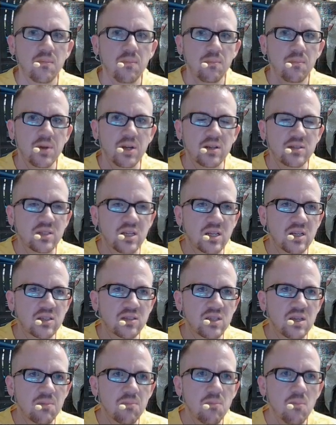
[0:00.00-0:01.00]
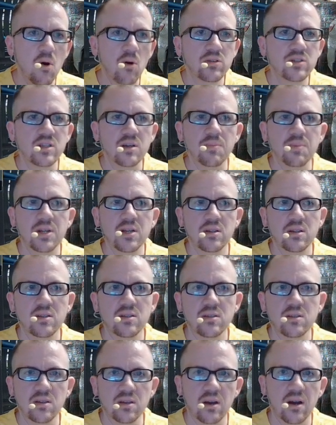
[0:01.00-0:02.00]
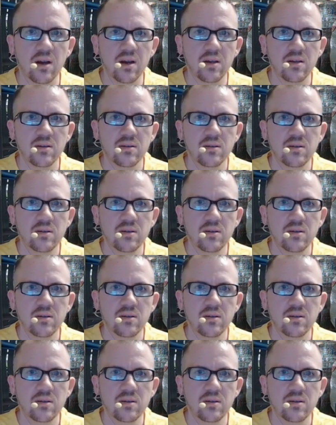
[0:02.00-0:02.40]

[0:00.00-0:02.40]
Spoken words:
because it is the most appealing to the eye.